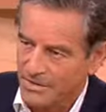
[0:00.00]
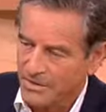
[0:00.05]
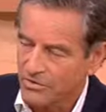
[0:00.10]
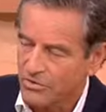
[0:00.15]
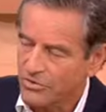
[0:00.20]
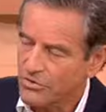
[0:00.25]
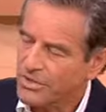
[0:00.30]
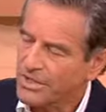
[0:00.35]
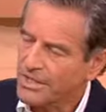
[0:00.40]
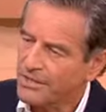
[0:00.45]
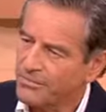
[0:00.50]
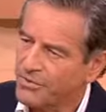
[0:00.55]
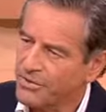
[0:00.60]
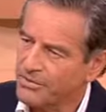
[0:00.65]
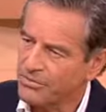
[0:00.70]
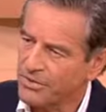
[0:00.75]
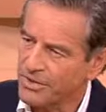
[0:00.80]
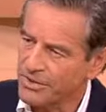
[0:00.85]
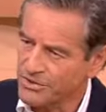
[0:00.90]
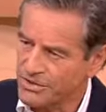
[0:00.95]
You've got to get
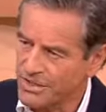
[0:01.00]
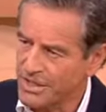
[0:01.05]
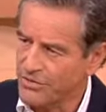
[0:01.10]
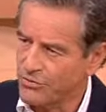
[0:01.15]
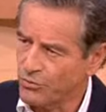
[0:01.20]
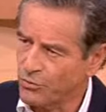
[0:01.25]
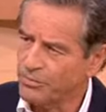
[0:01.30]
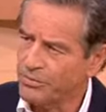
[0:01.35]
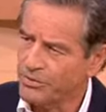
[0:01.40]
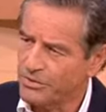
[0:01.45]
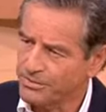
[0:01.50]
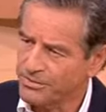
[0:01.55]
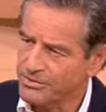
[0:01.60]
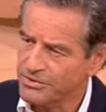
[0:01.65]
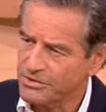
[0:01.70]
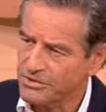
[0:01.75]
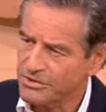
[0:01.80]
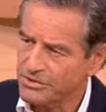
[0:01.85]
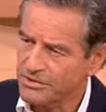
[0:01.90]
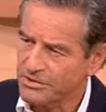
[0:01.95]
people to understand your
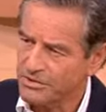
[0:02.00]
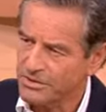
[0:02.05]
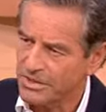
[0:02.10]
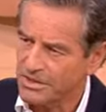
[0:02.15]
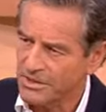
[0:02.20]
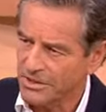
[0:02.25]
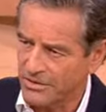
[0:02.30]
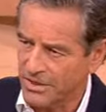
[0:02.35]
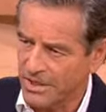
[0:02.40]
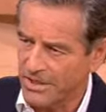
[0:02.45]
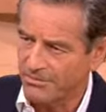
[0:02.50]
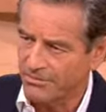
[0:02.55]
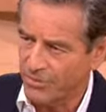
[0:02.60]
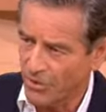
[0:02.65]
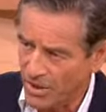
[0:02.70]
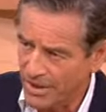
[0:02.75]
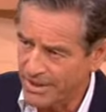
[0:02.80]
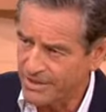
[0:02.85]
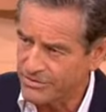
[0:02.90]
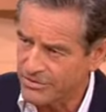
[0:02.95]
purpose and that they
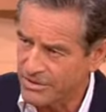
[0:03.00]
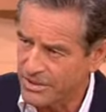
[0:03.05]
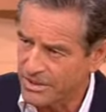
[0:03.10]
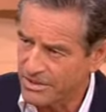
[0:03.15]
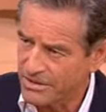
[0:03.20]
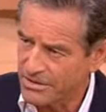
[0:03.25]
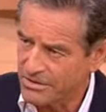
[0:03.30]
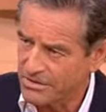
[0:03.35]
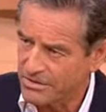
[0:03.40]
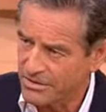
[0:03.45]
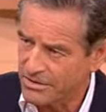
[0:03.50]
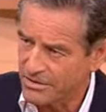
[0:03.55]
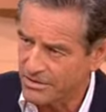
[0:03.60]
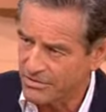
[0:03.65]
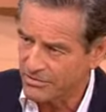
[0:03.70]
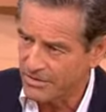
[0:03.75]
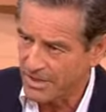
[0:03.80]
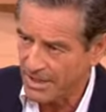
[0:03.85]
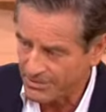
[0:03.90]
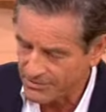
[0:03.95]
buy into that, and
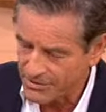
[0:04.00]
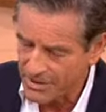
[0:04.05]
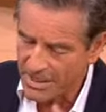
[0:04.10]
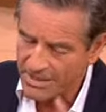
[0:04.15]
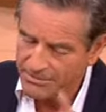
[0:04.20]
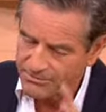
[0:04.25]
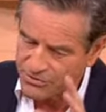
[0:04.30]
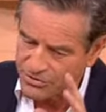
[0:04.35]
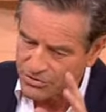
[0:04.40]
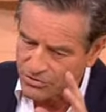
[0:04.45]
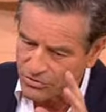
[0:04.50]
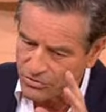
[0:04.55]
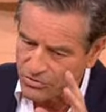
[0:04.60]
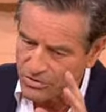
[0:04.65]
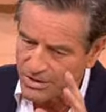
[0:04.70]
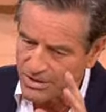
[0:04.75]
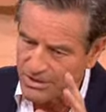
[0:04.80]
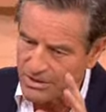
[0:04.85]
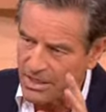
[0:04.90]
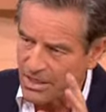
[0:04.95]
they're
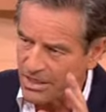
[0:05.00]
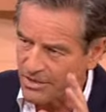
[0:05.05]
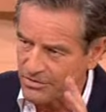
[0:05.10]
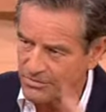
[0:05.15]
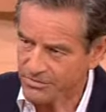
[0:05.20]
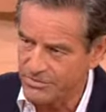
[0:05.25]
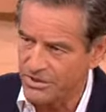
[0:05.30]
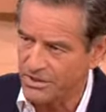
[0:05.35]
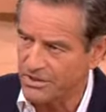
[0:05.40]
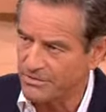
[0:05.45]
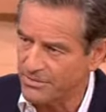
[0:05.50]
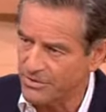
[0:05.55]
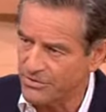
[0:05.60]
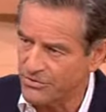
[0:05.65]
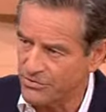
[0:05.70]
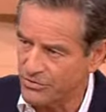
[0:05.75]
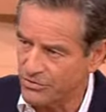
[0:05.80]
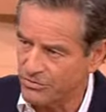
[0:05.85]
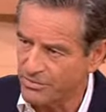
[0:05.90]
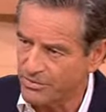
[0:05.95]
absolutely 100% committed
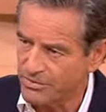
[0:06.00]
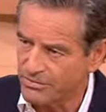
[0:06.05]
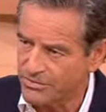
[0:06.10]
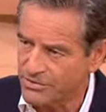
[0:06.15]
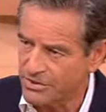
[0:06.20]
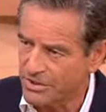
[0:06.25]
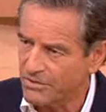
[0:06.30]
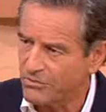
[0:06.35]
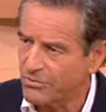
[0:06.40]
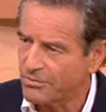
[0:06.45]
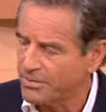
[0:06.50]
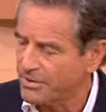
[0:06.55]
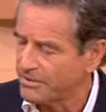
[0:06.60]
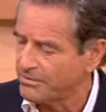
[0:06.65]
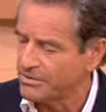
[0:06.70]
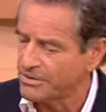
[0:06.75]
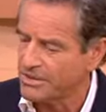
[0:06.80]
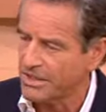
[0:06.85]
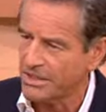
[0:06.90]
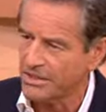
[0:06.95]
to your purpose. You don't want
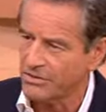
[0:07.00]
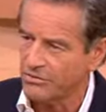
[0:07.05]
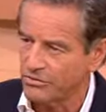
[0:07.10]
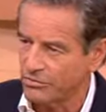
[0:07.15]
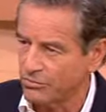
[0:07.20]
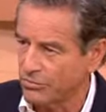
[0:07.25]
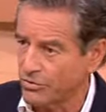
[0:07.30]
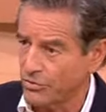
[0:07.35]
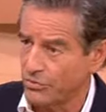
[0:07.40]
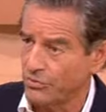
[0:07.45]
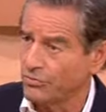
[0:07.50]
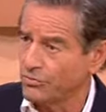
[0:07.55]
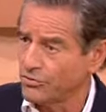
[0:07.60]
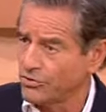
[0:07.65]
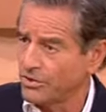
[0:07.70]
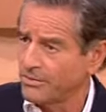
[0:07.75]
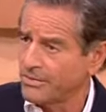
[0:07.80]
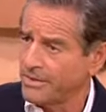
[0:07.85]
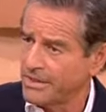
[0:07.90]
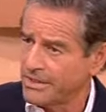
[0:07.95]
people to take who want your
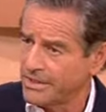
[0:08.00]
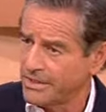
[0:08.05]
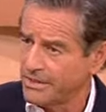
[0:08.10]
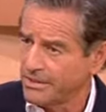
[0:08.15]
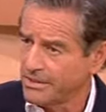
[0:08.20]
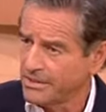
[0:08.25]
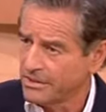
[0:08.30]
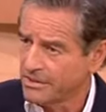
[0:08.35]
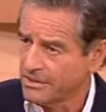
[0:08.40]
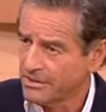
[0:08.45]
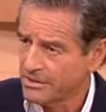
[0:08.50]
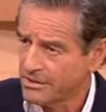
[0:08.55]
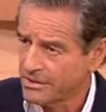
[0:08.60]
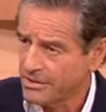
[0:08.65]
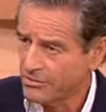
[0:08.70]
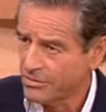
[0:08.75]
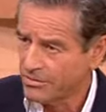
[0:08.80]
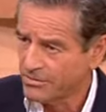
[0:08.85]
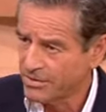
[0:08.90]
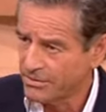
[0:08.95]
job either.
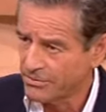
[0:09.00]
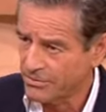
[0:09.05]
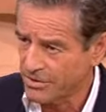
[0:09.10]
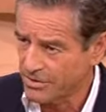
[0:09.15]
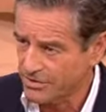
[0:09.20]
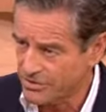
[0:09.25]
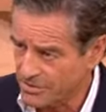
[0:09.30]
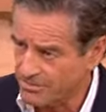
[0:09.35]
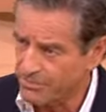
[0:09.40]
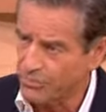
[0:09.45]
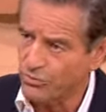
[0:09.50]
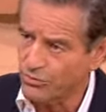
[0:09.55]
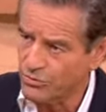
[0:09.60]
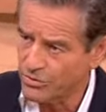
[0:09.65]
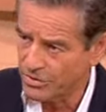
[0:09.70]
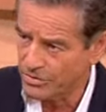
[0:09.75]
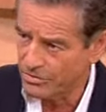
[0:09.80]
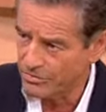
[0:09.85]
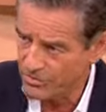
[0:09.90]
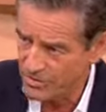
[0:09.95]
You want people going to support
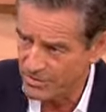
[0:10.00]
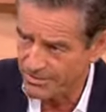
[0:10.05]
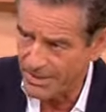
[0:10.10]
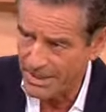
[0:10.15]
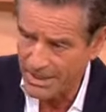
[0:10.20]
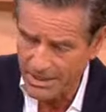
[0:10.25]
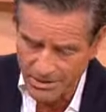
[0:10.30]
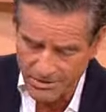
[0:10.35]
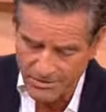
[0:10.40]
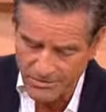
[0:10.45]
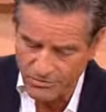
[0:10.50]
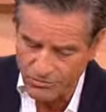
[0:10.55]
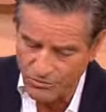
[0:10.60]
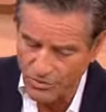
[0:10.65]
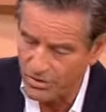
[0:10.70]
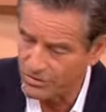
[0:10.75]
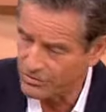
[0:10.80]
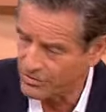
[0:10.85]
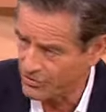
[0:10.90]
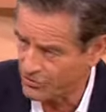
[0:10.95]
the
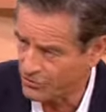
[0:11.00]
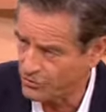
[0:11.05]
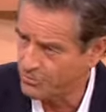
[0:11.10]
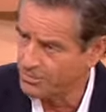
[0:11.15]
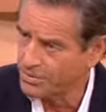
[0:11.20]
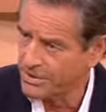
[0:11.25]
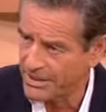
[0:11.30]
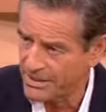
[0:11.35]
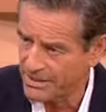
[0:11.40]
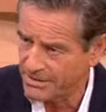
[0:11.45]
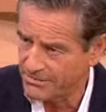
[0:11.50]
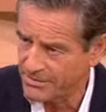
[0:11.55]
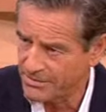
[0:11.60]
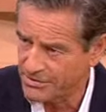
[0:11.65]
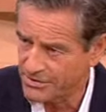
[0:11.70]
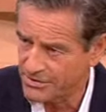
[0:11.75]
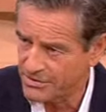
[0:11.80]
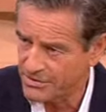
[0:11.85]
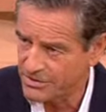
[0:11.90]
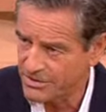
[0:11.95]
role that you play in the
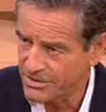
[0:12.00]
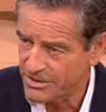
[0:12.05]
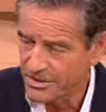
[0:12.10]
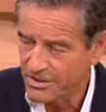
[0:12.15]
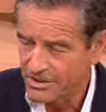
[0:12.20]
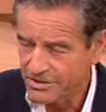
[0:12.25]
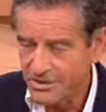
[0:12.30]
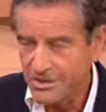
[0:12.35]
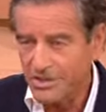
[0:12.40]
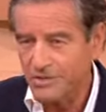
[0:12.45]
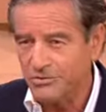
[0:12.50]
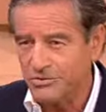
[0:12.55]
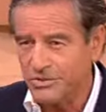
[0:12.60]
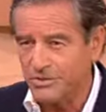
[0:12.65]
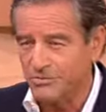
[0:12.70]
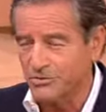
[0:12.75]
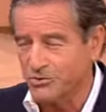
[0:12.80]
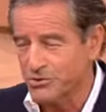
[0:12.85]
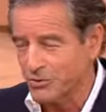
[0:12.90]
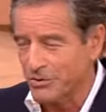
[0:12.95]
business. So you don't want
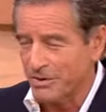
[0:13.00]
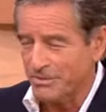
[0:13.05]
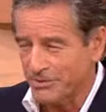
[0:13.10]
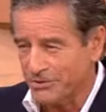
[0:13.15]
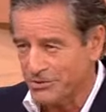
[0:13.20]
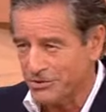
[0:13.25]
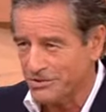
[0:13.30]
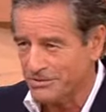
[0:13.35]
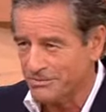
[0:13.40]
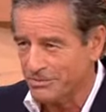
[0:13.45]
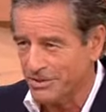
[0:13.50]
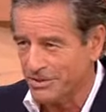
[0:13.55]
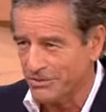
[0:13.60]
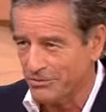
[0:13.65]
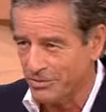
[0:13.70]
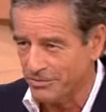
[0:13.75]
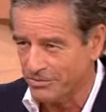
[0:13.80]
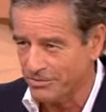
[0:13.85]
someone too ambitious, but you want